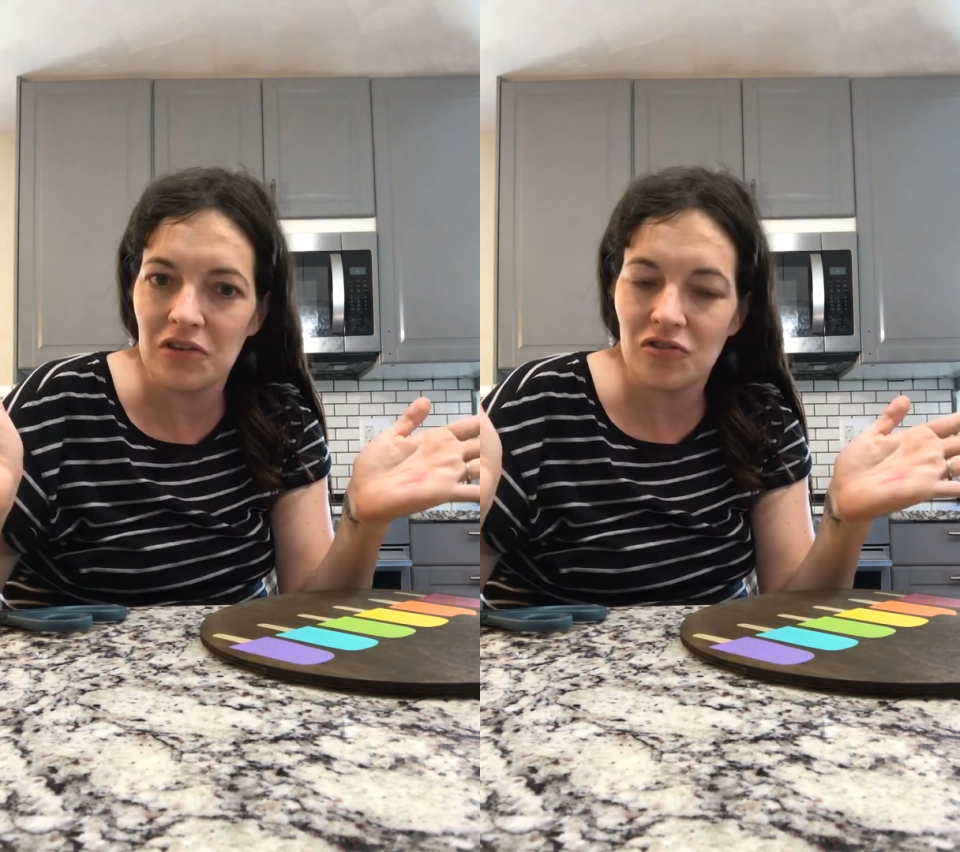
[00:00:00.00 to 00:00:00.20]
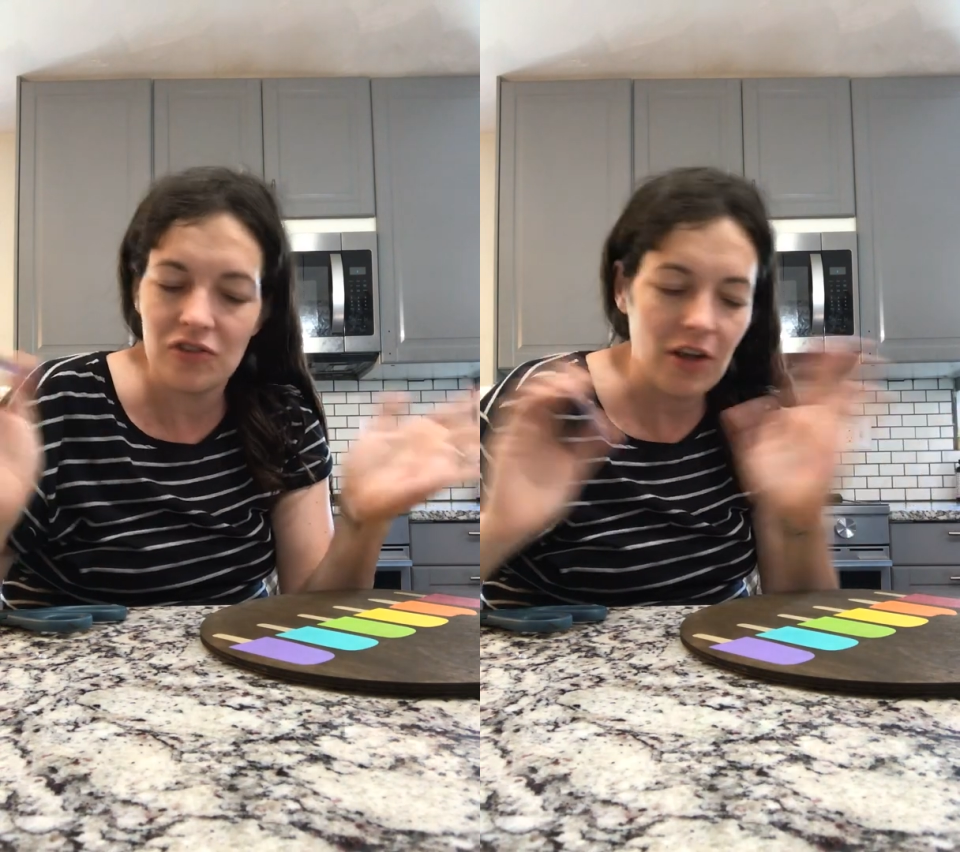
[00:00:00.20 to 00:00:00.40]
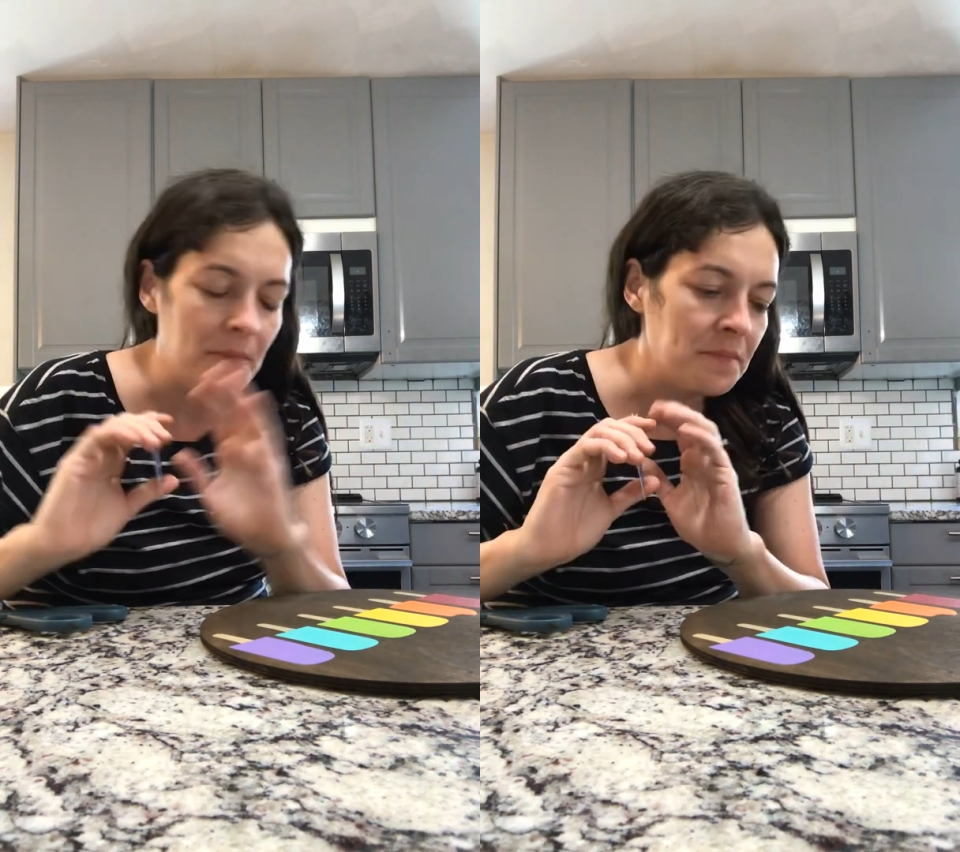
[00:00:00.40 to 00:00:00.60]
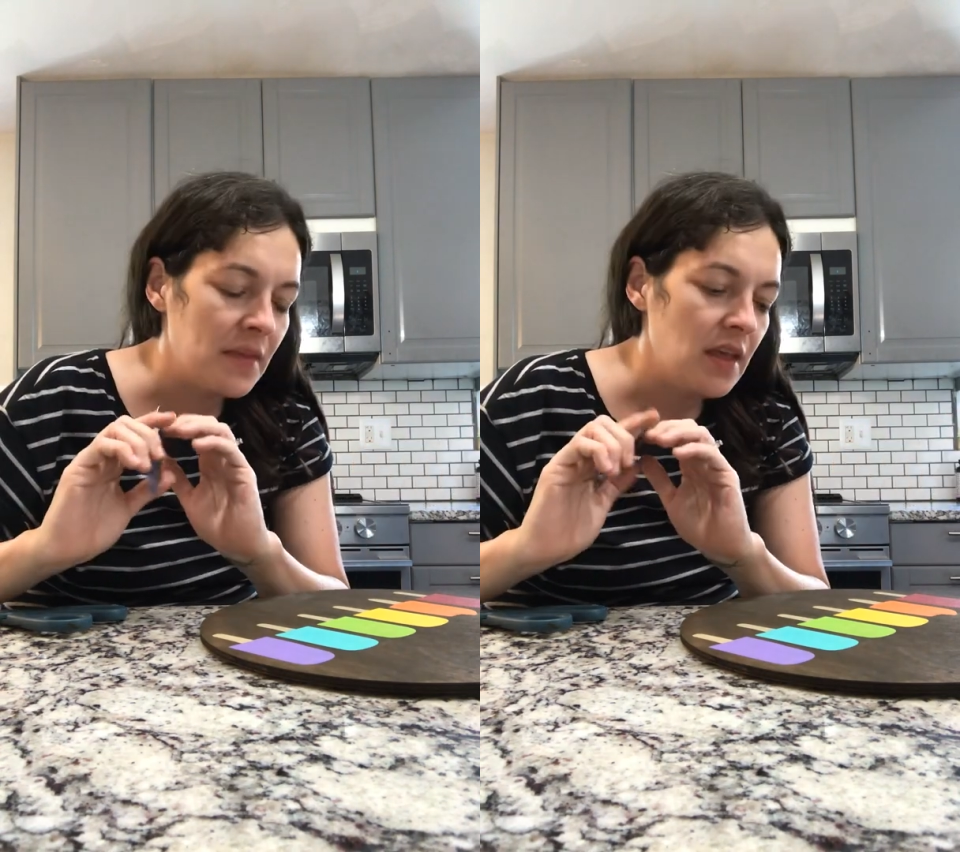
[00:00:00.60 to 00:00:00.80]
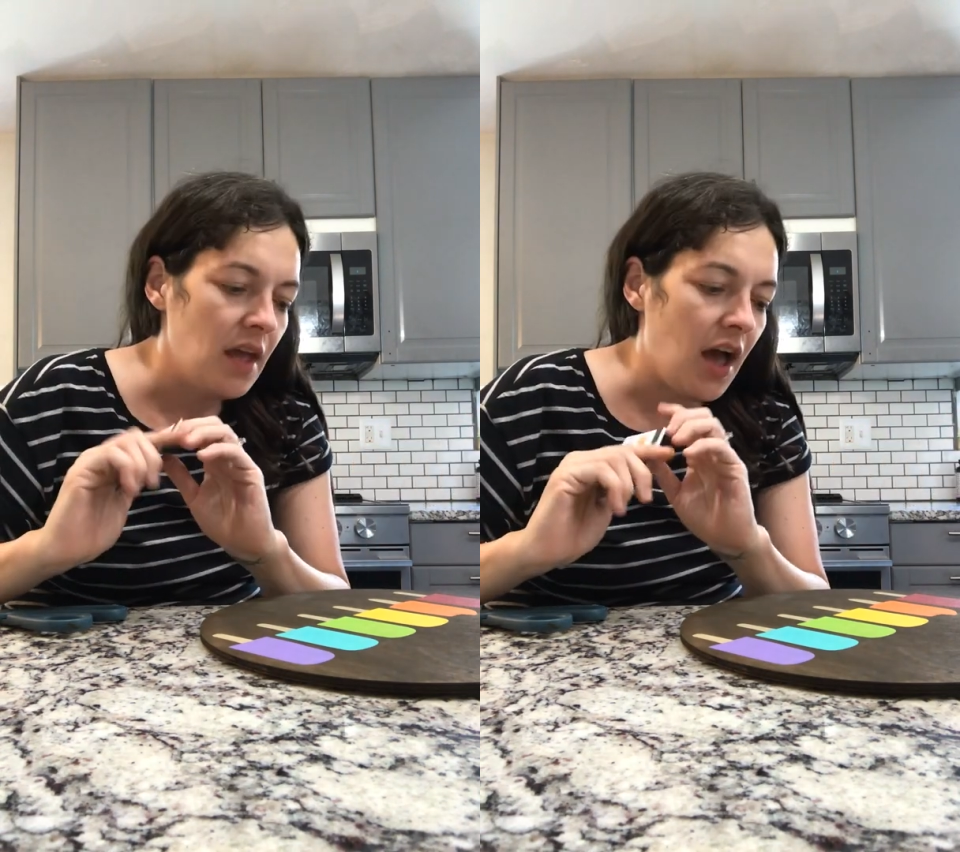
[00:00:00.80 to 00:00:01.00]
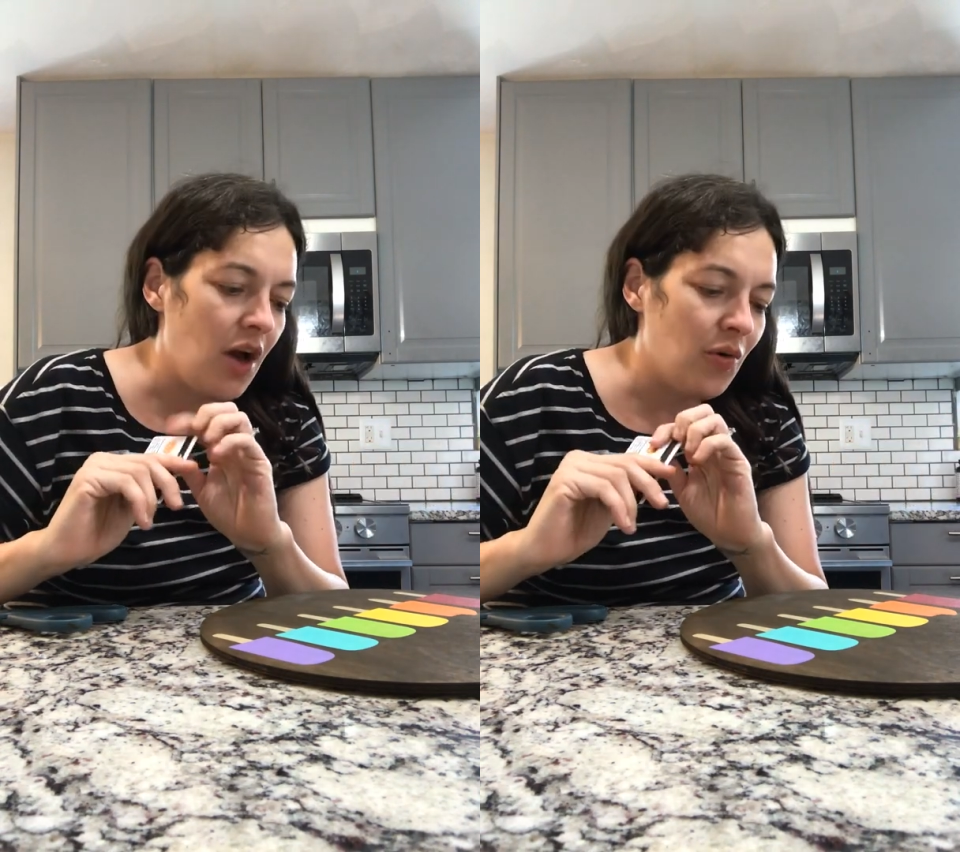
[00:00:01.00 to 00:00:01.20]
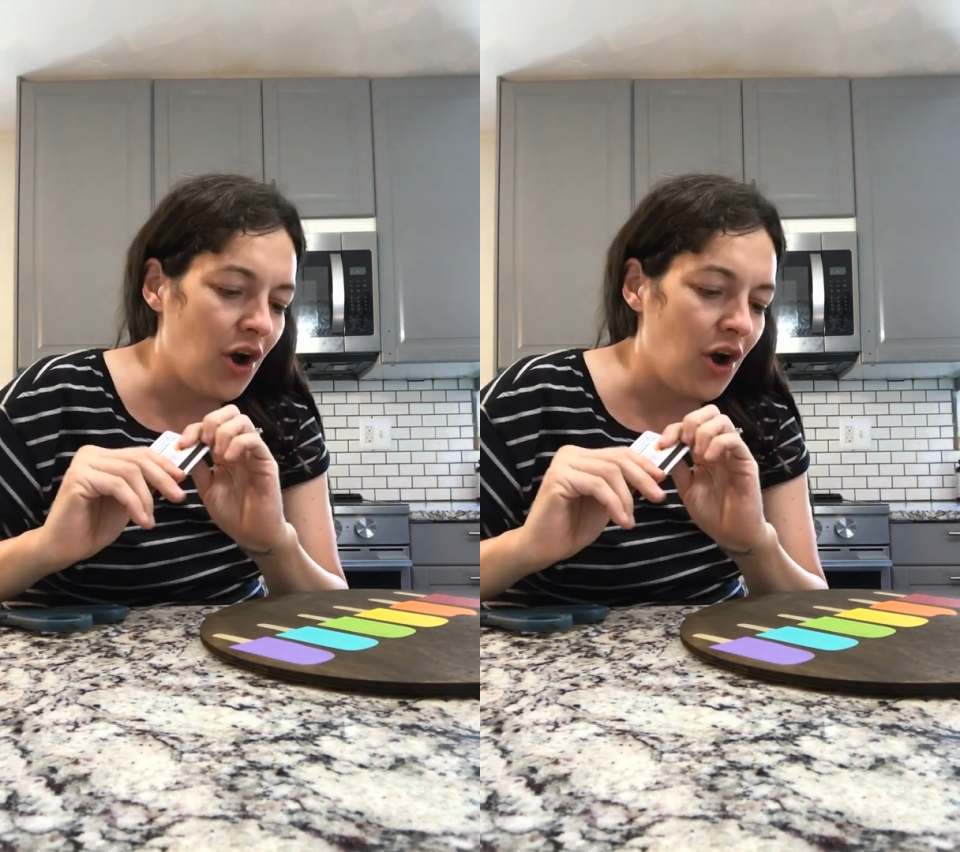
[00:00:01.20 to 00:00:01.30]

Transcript: So we're